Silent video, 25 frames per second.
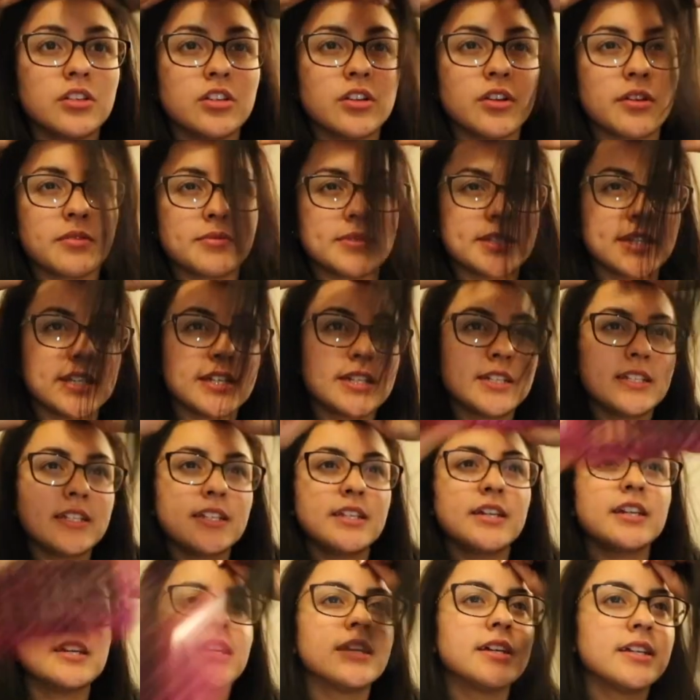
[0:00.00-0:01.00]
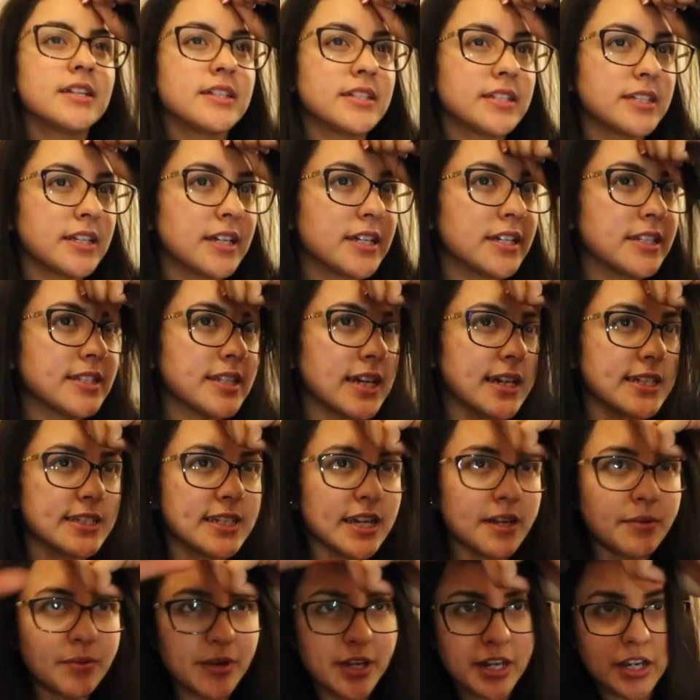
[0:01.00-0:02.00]
you know what I'm saying? because I
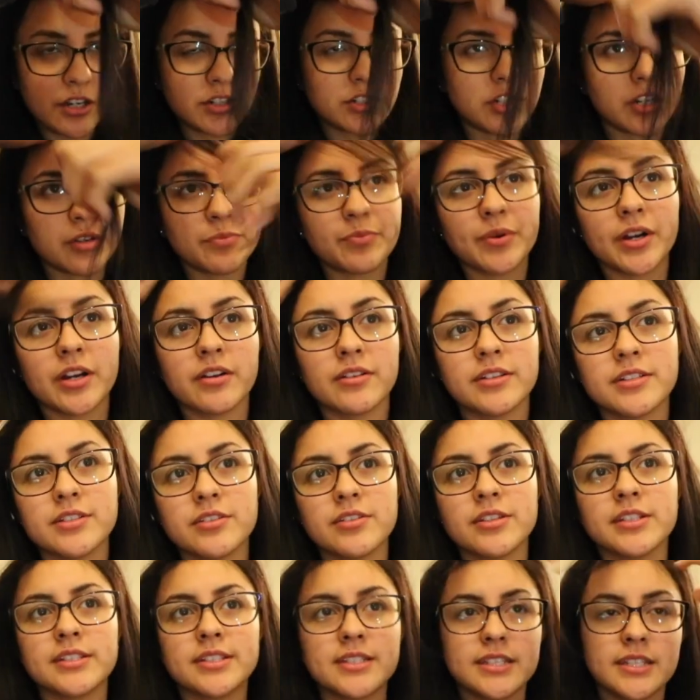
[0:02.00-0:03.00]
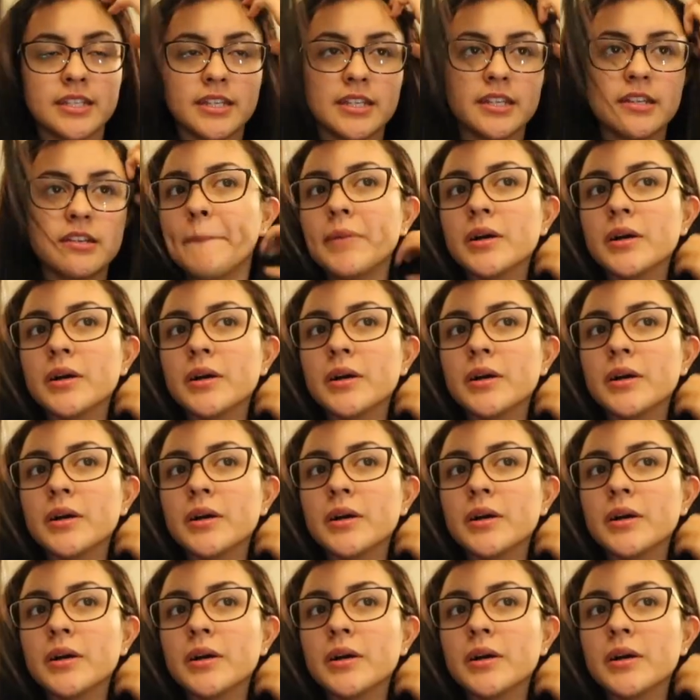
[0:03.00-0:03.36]
dyed my hair dark brown as you can see